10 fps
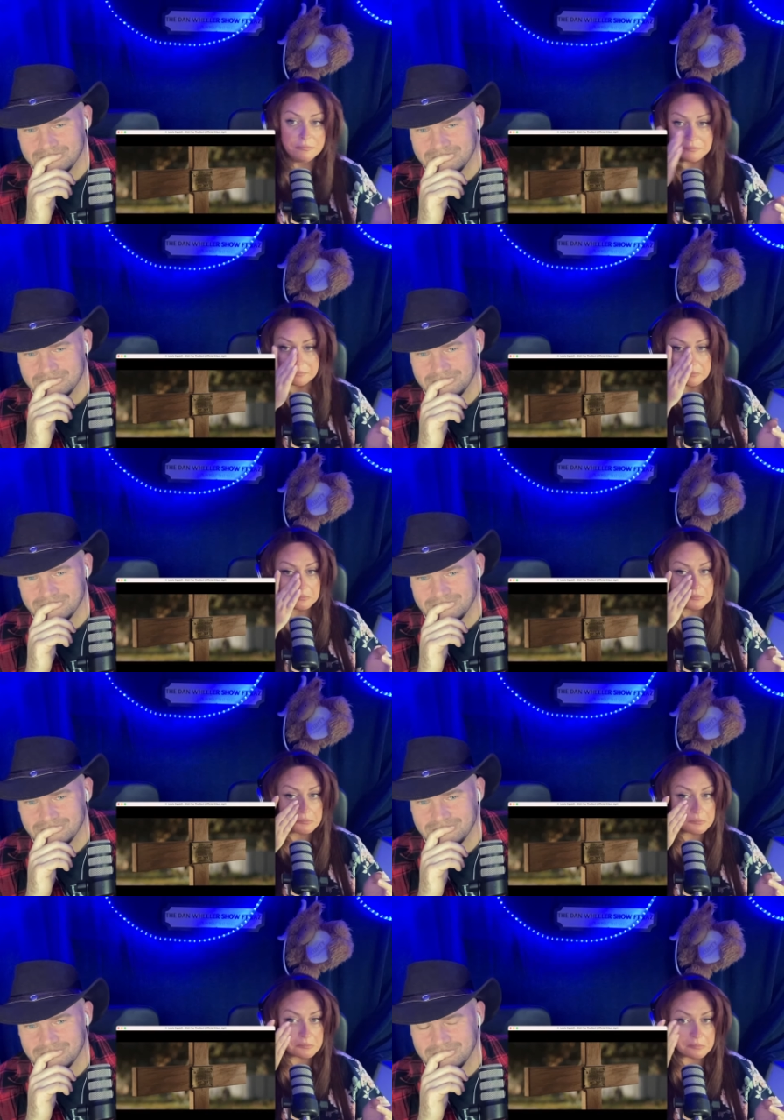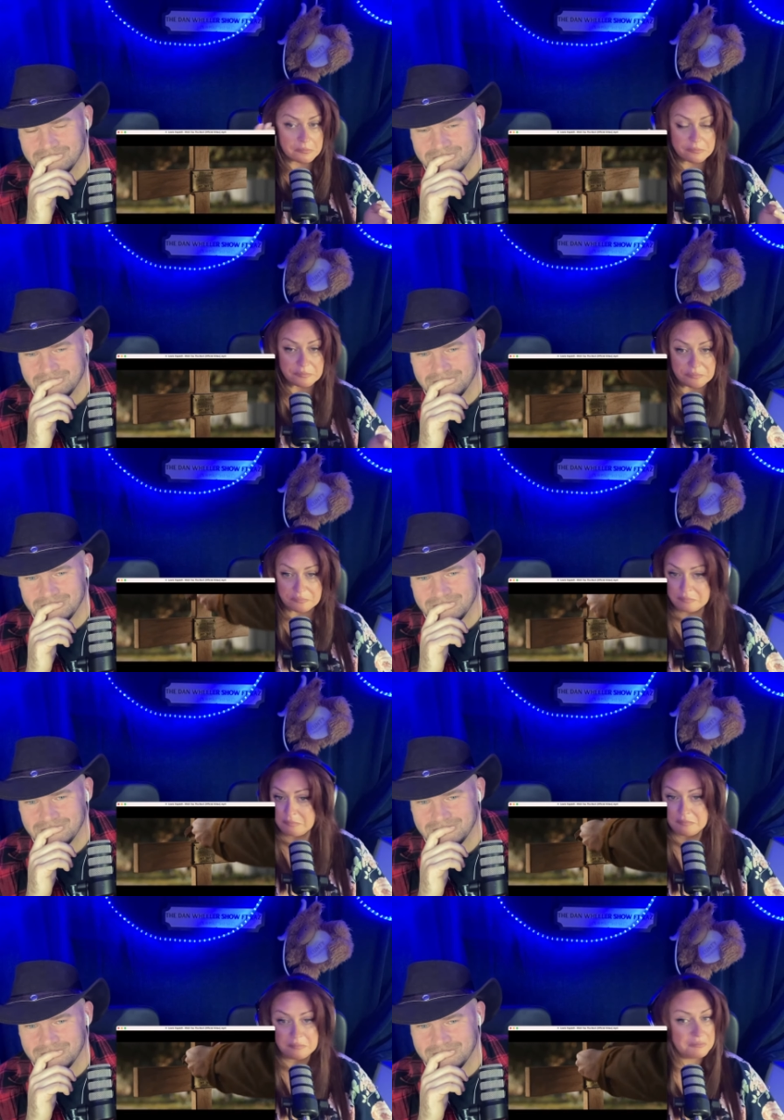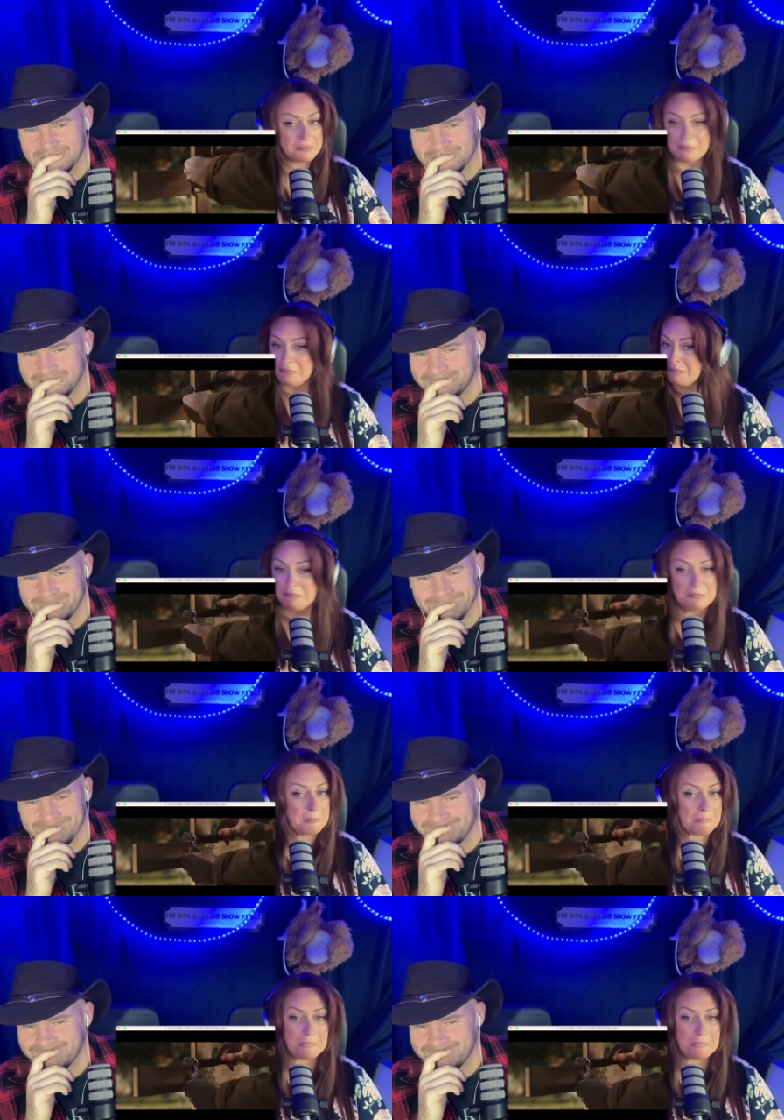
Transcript: I only wish you the best.